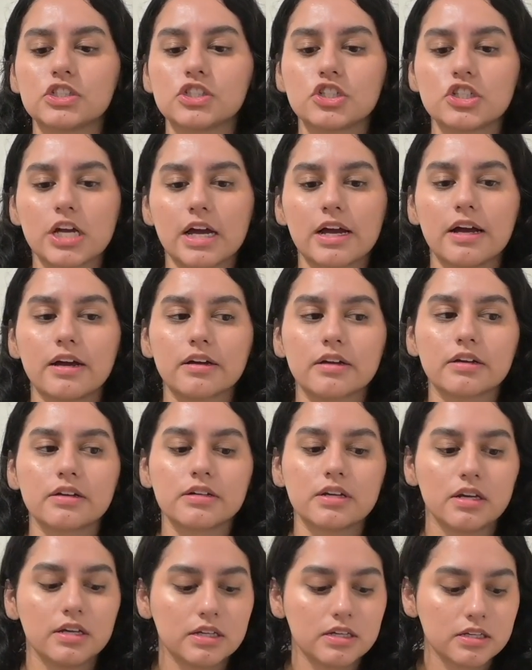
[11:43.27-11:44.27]
Jack
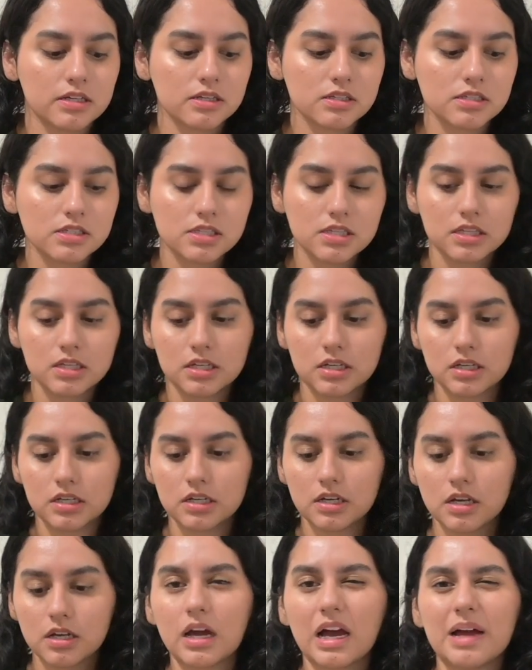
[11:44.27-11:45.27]
is
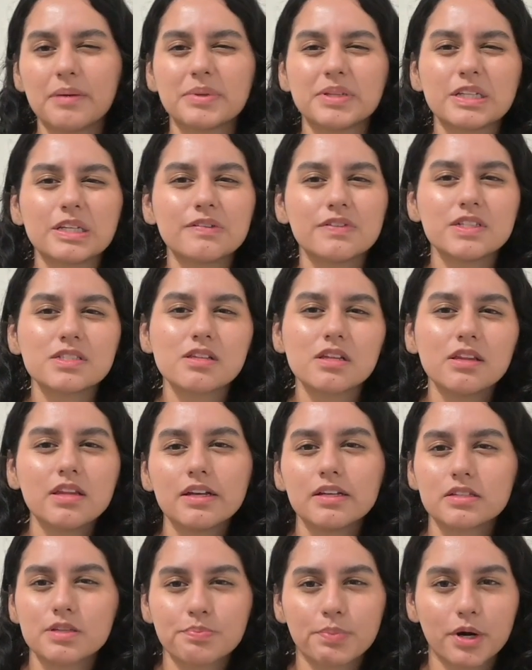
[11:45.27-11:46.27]
the, I believe he's the
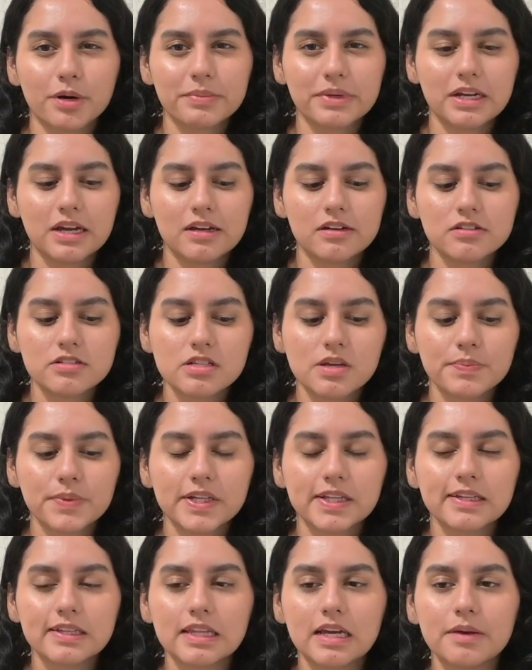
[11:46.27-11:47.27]
like department head or something
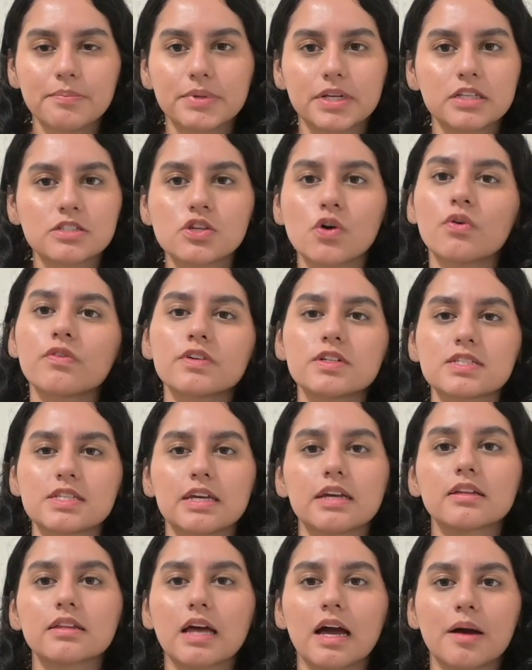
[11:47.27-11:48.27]
like that, but he's
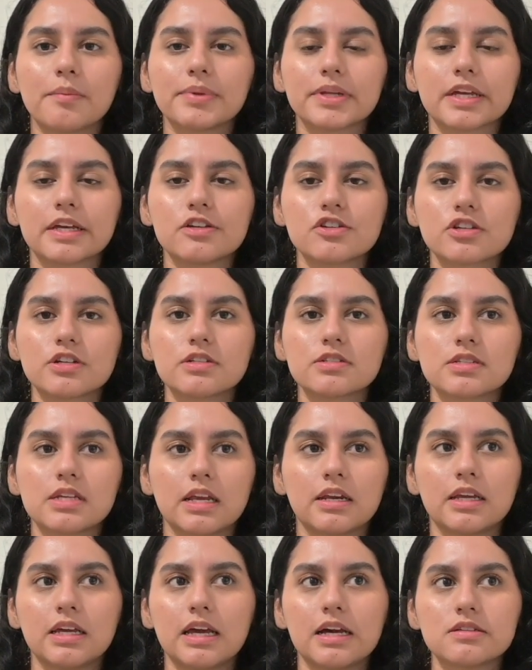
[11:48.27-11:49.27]
overseeing the applications,
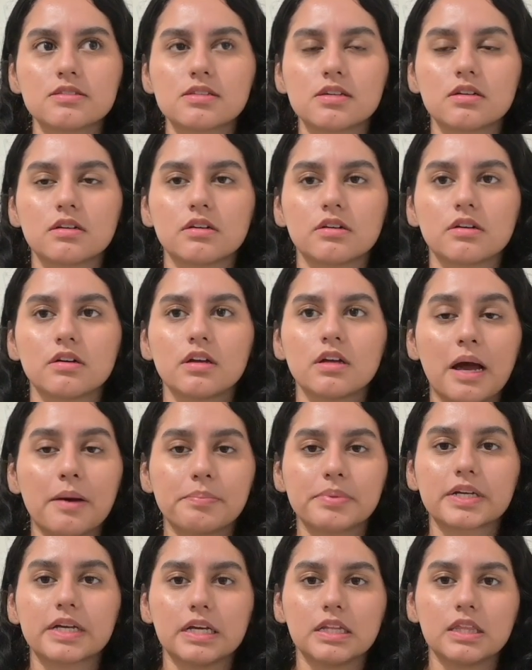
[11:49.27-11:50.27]
and he has a
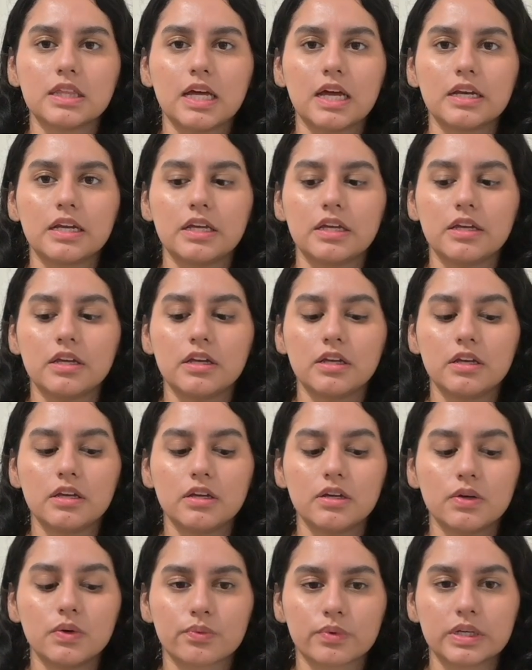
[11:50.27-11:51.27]
applicant that
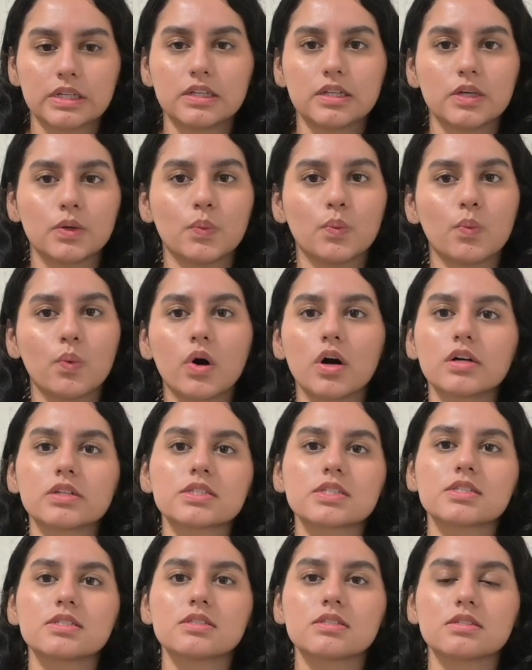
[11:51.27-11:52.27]
he really
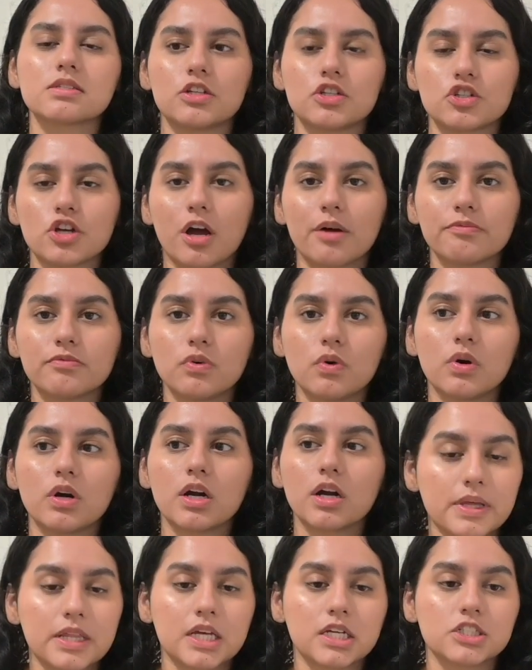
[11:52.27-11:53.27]
wants the job for.
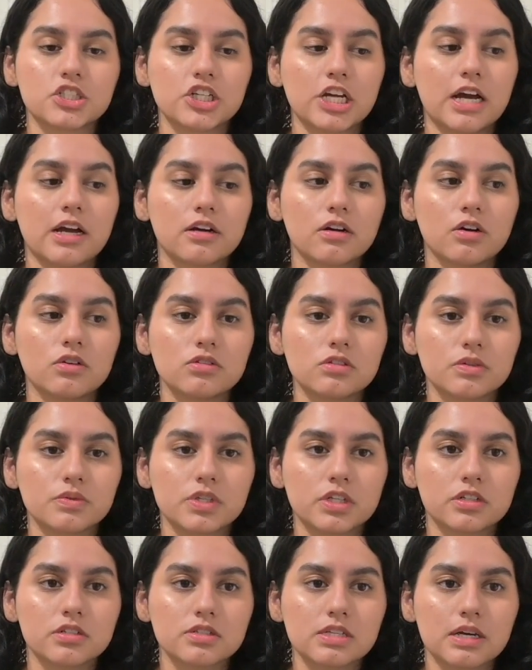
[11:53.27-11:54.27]
And then Jack also
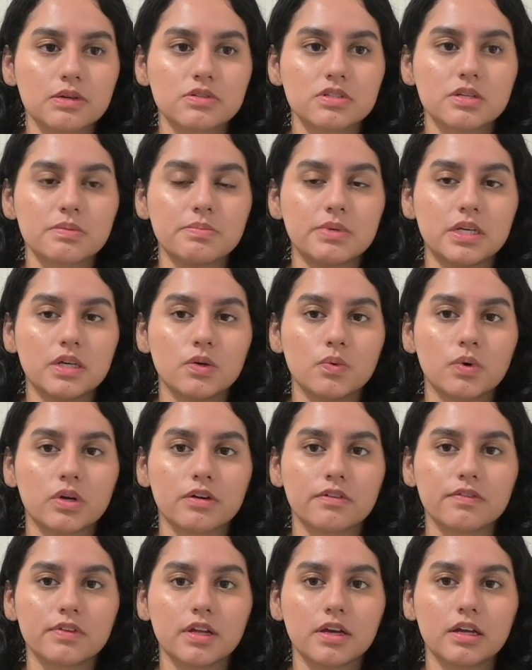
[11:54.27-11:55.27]
turns out to be one
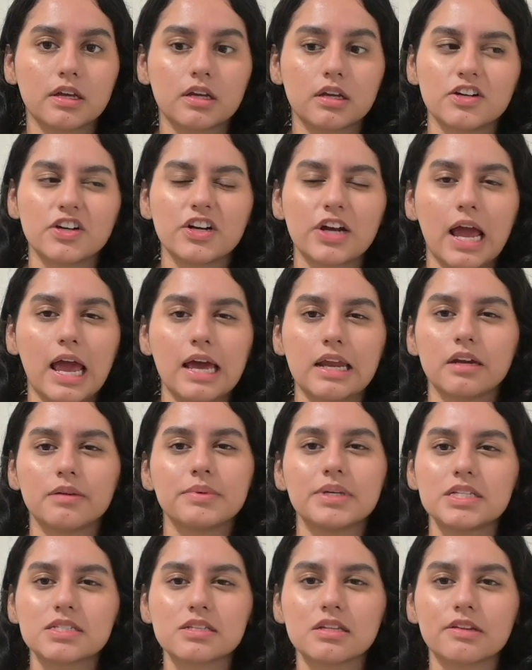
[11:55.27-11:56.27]
of like her
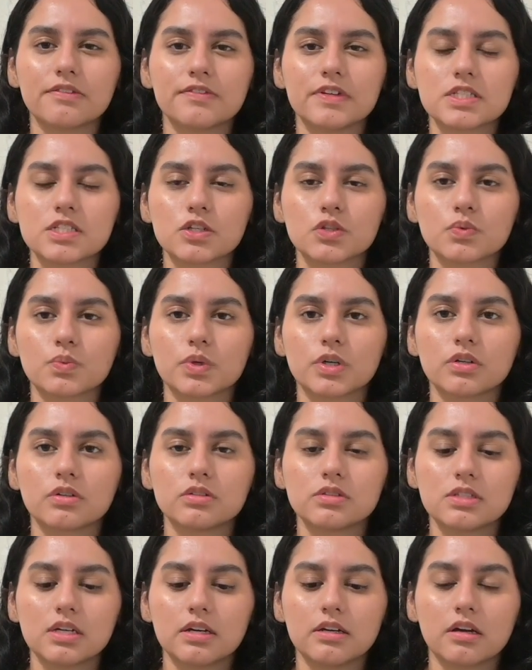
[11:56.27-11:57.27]
enemies in the physicist
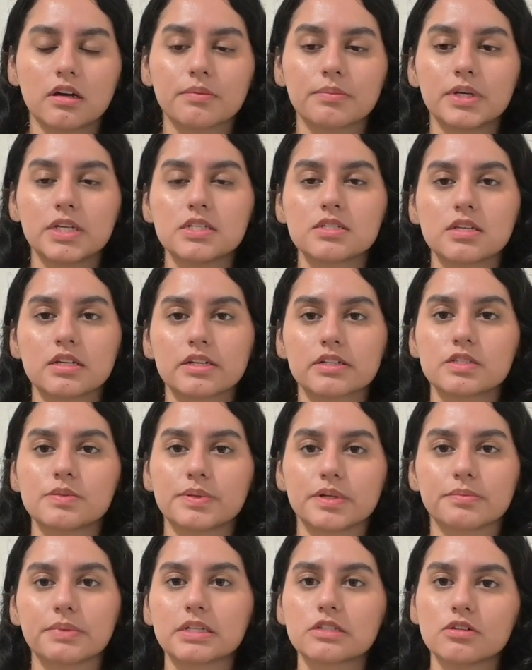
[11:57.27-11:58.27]
world. He's an
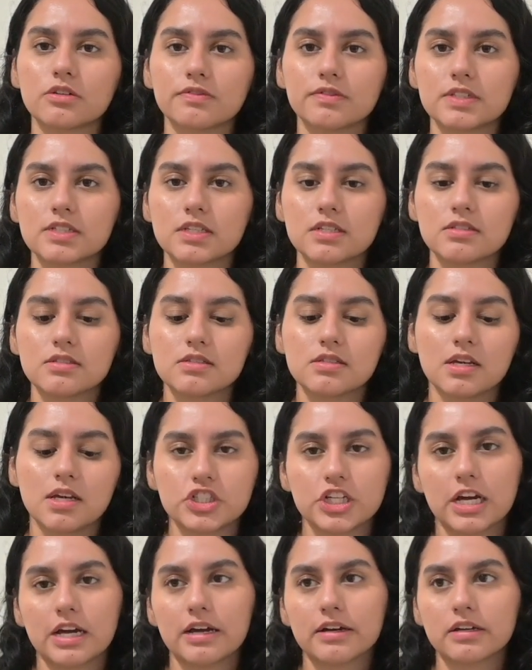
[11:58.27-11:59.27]
experimental physicist.
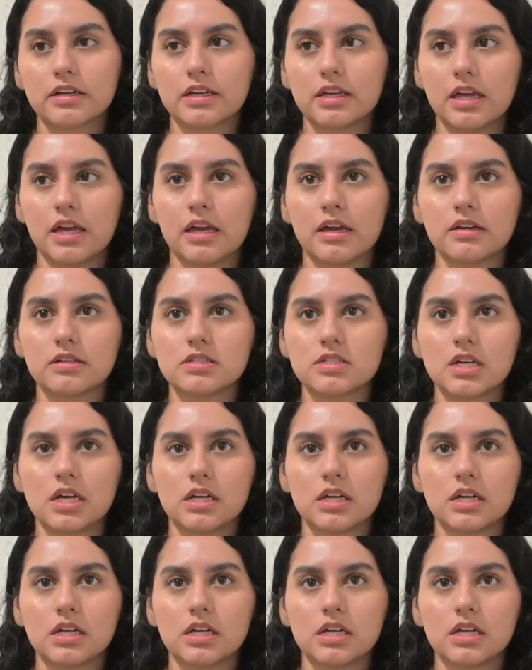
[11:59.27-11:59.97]
Jack and